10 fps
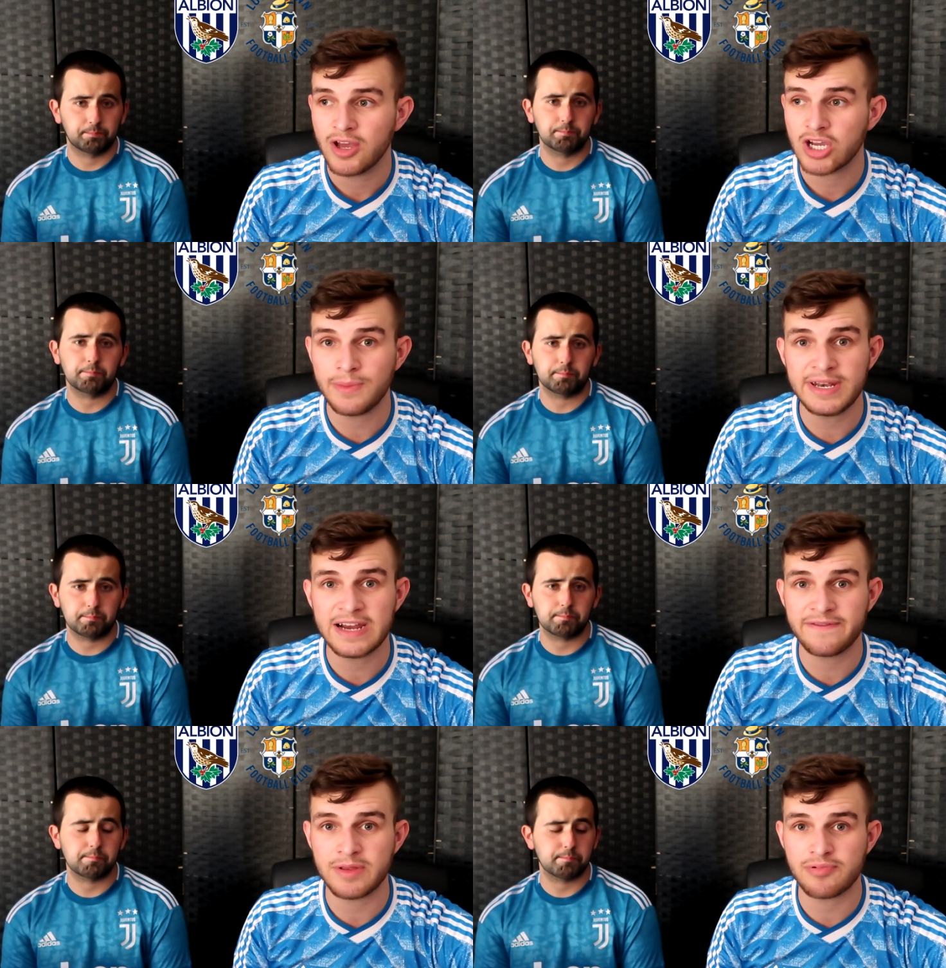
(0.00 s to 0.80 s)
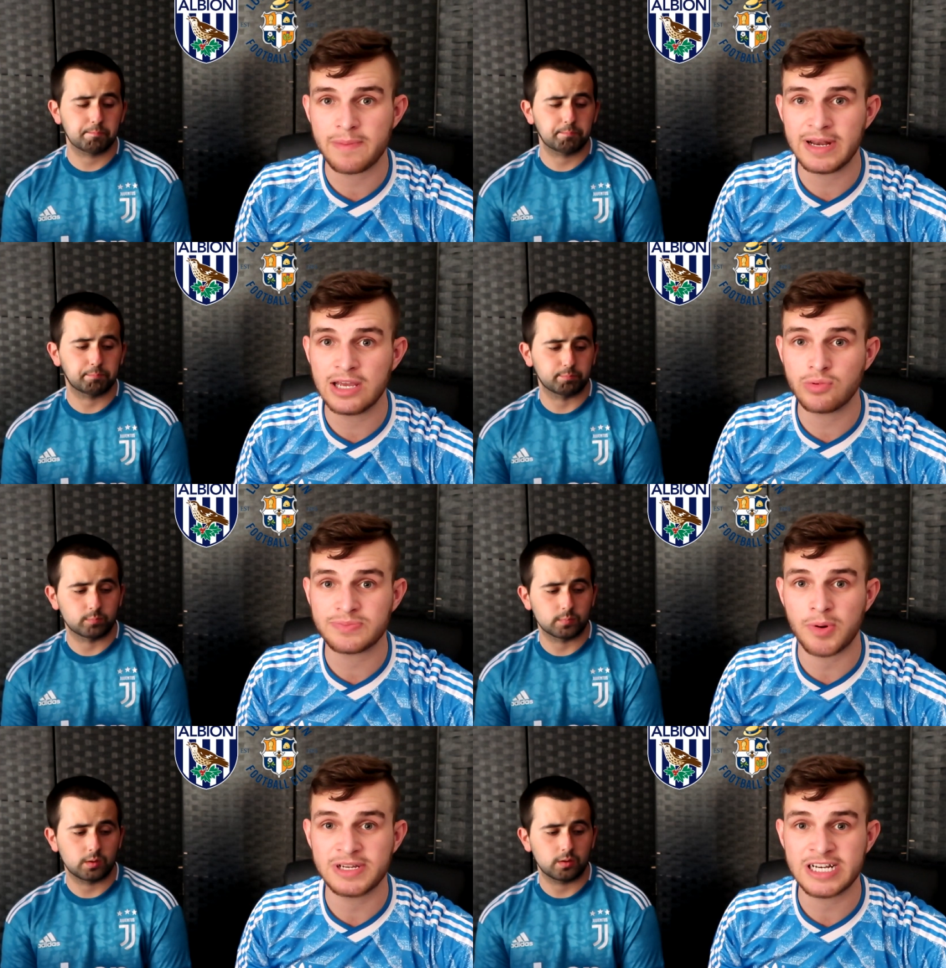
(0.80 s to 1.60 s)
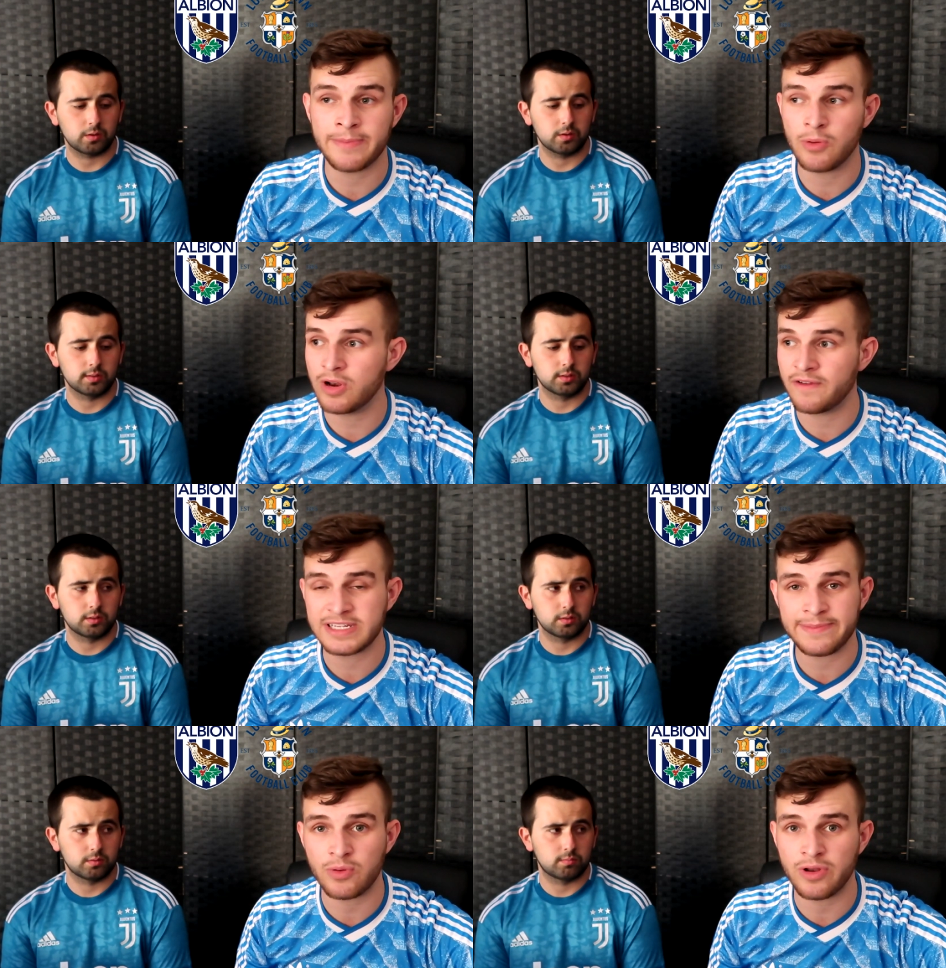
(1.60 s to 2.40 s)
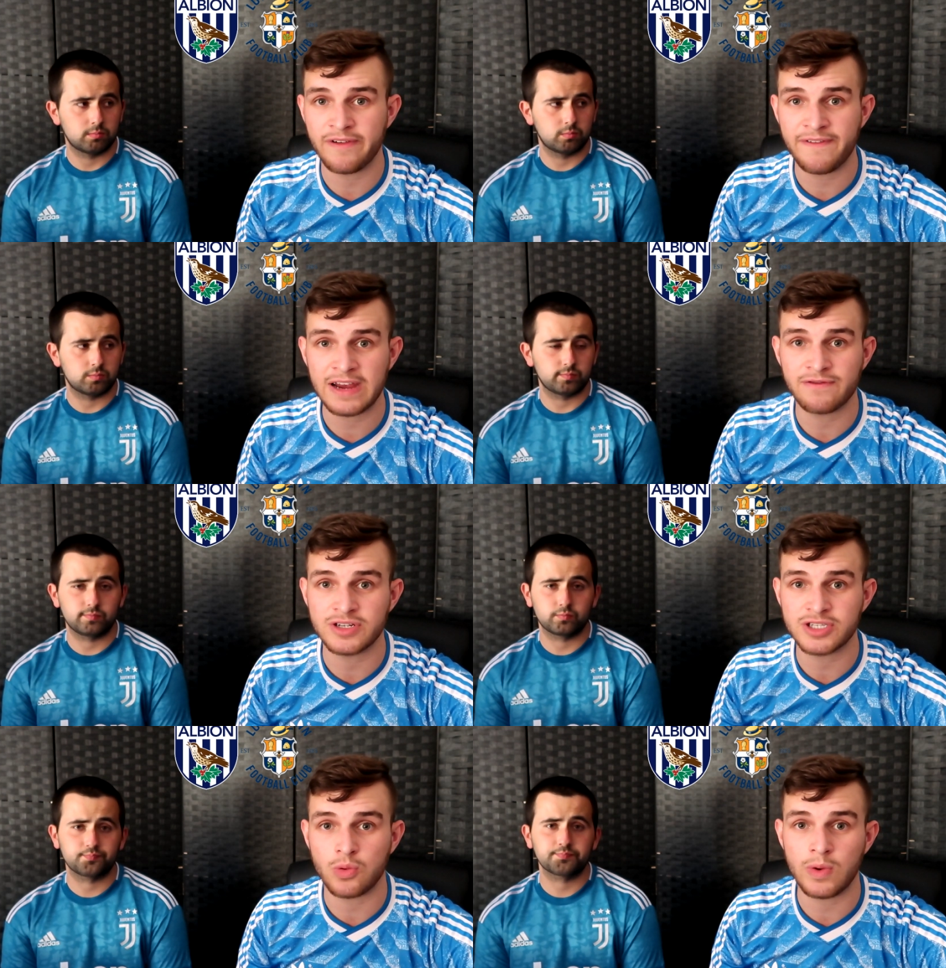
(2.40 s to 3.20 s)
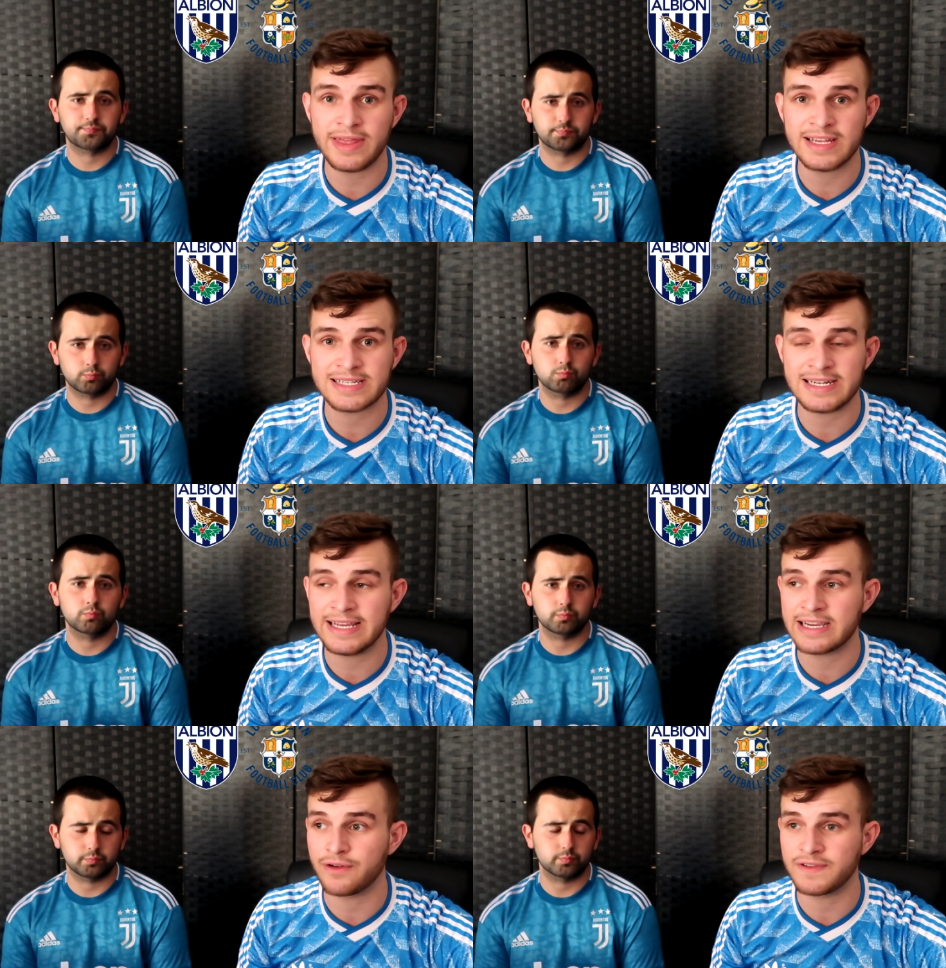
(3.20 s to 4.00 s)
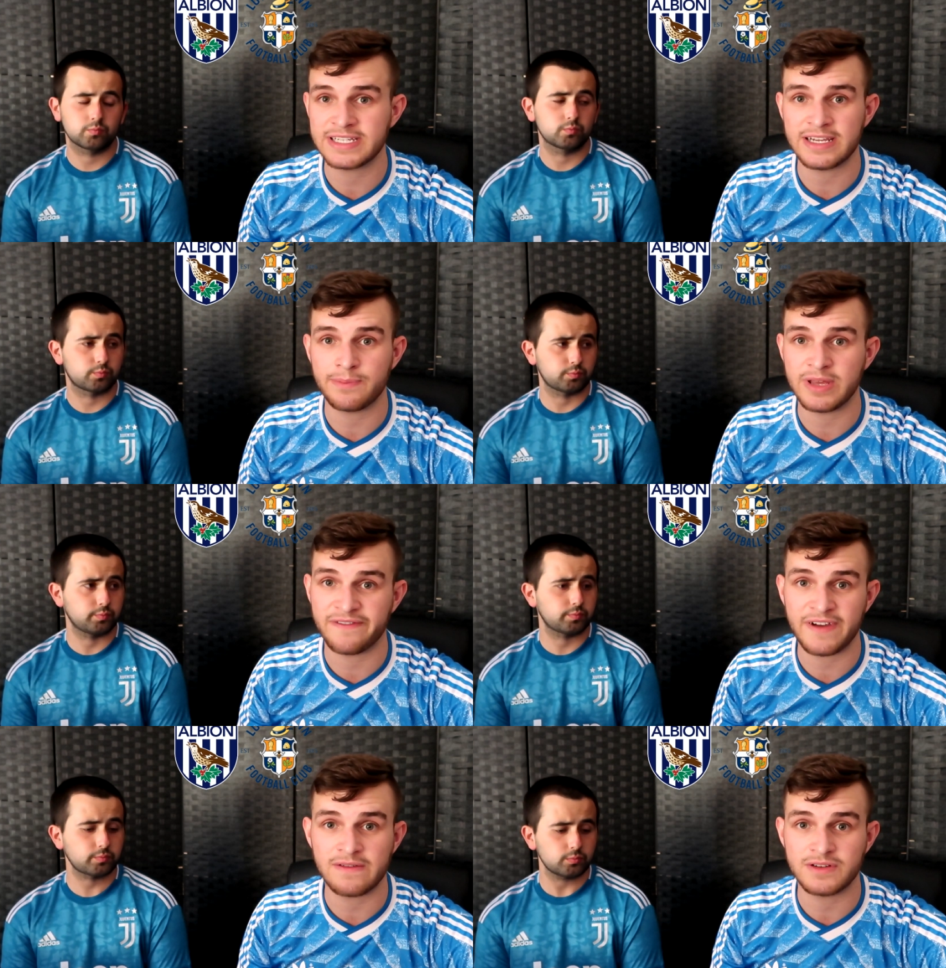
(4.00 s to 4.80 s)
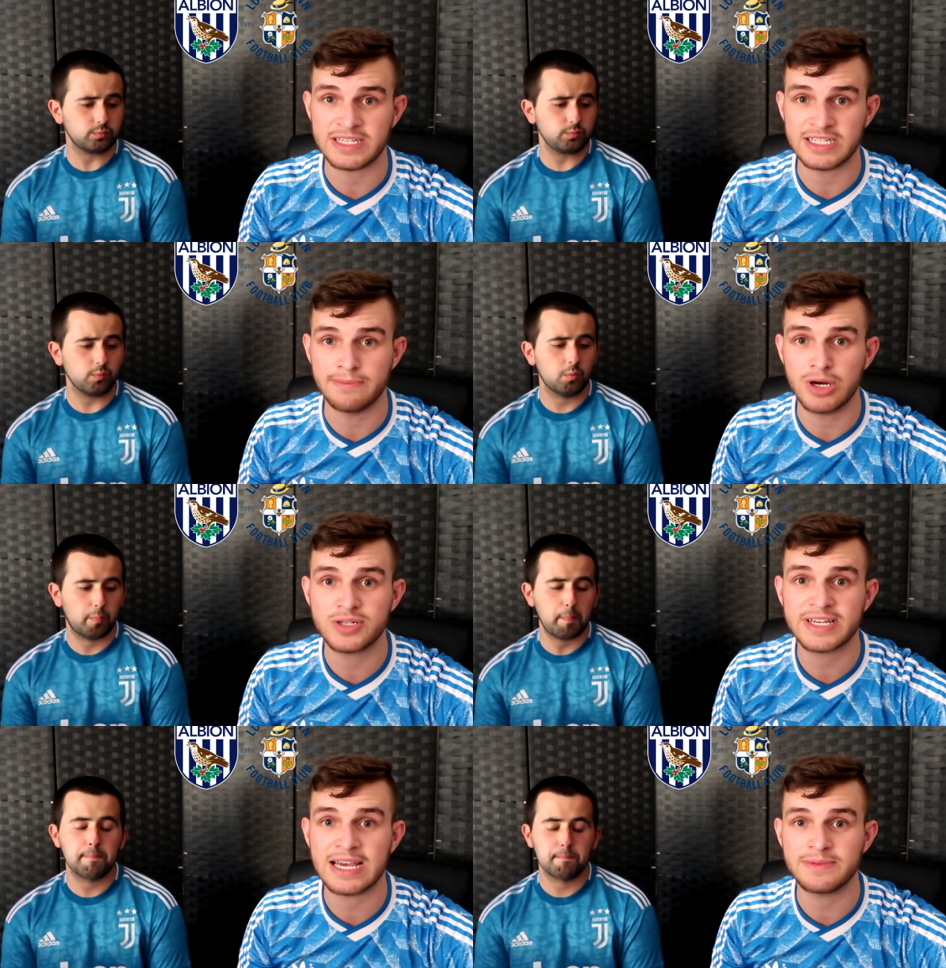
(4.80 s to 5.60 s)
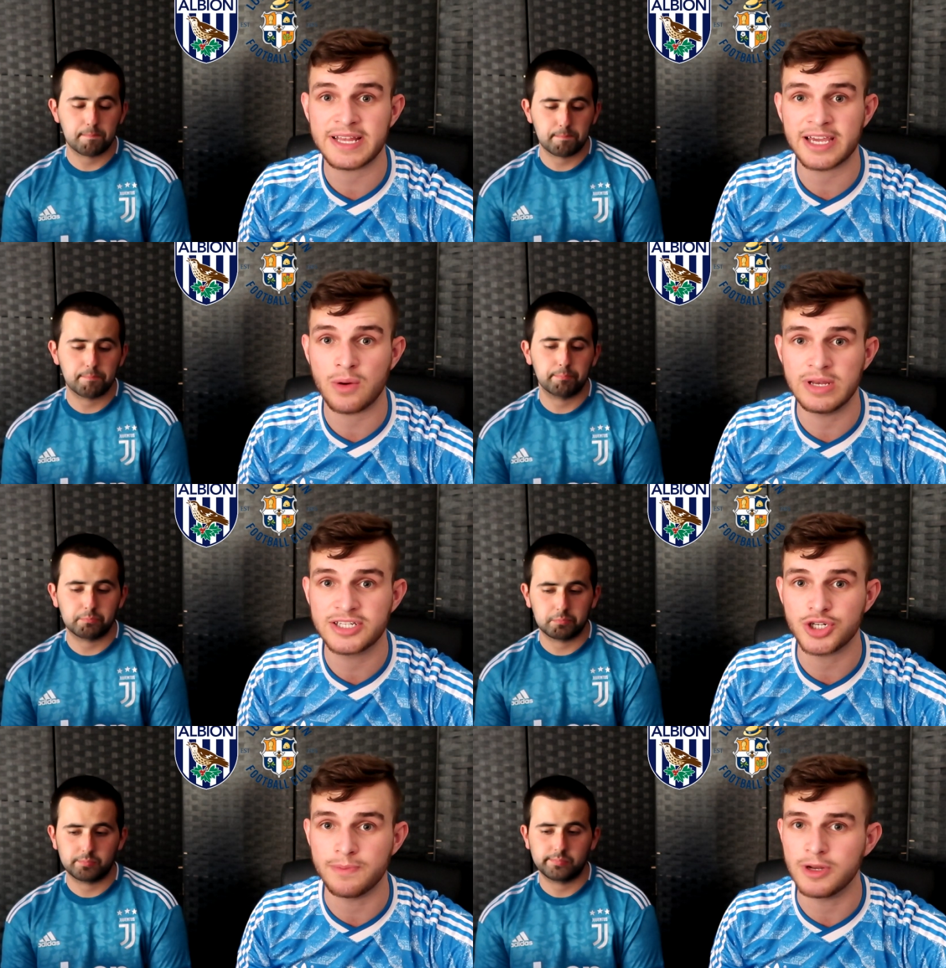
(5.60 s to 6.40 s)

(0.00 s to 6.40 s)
Speaker 1: Coming down from the Premier League, West Bromwich Albion will obviously be one of the favourites to win this league and obviously be the favourites into most games they go into.